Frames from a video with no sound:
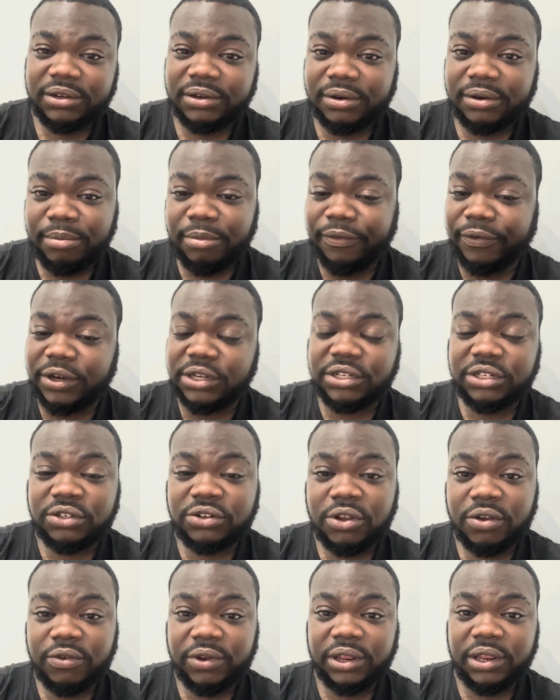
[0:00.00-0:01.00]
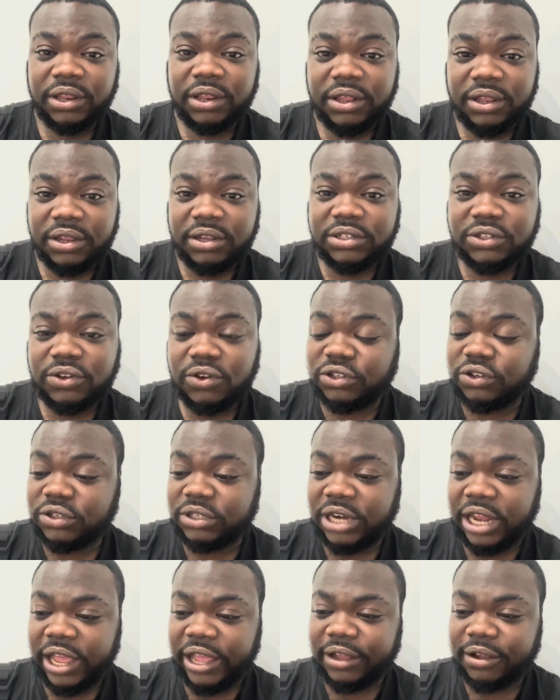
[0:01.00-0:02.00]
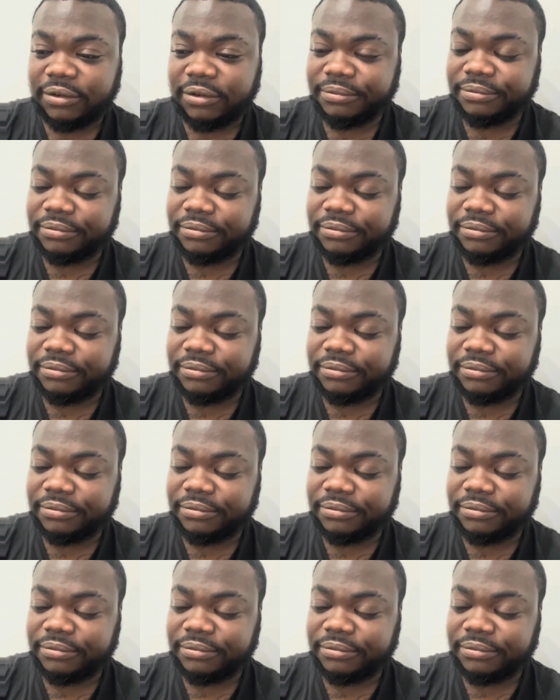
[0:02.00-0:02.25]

Let me finish the story. So she was like,